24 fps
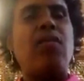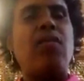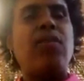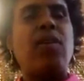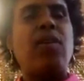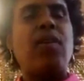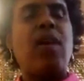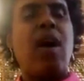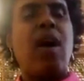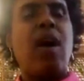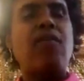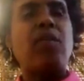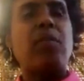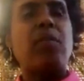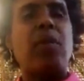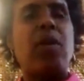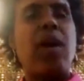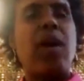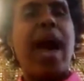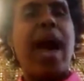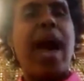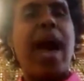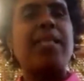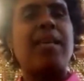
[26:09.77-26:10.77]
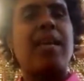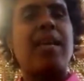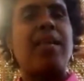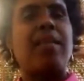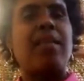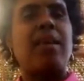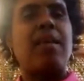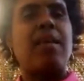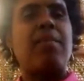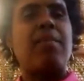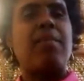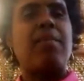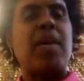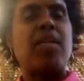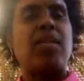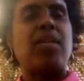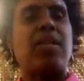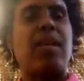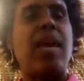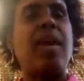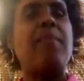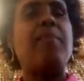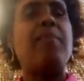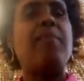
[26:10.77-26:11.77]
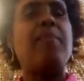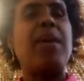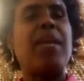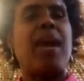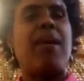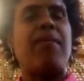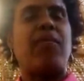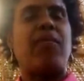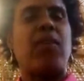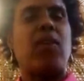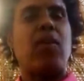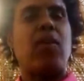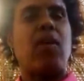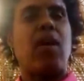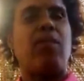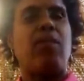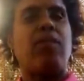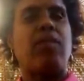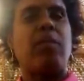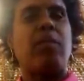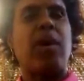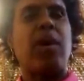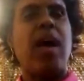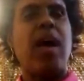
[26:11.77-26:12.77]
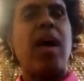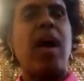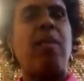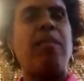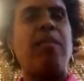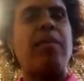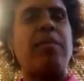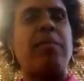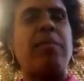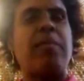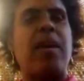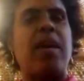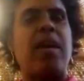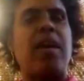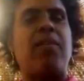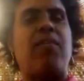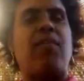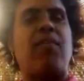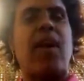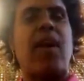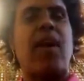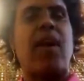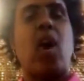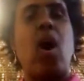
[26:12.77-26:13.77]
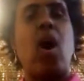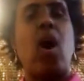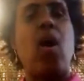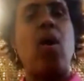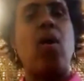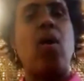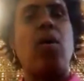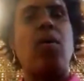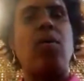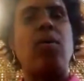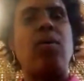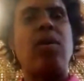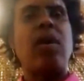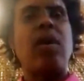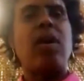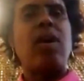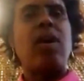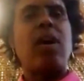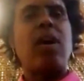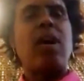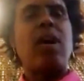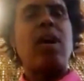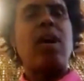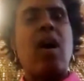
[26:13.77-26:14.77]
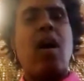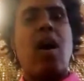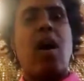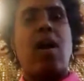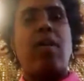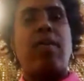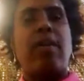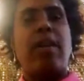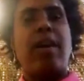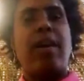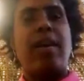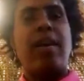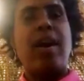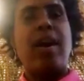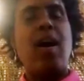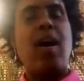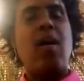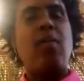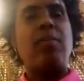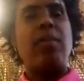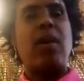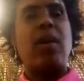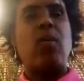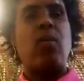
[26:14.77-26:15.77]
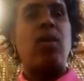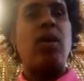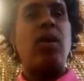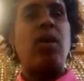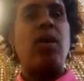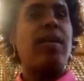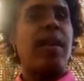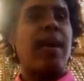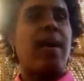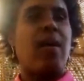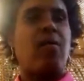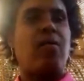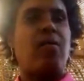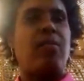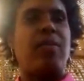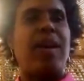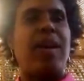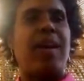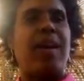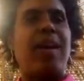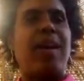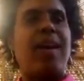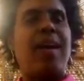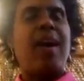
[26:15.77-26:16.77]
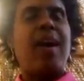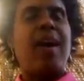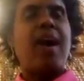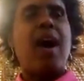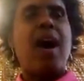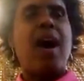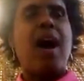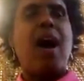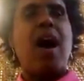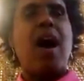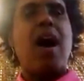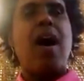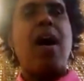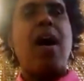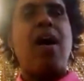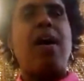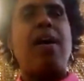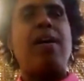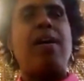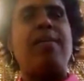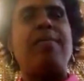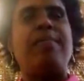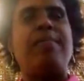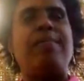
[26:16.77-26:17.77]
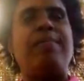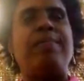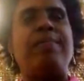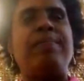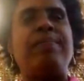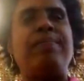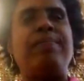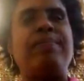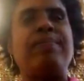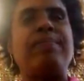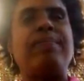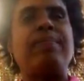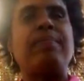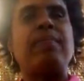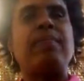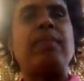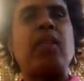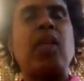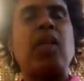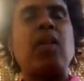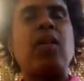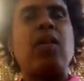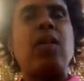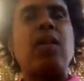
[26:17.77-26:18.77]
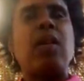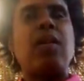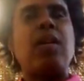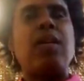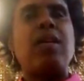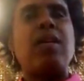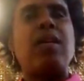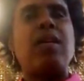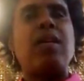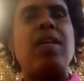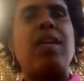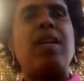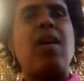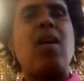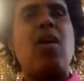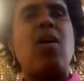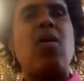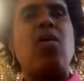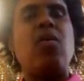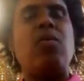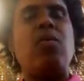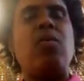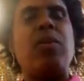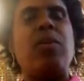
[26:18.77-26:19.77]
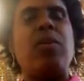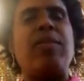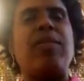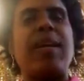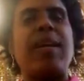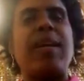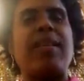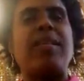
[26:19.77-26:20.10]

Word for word: consider myself to be independent, and I would know, like, for example, if I go to Target, you know, I may ask for assistance from someone to help me go shop for something, right?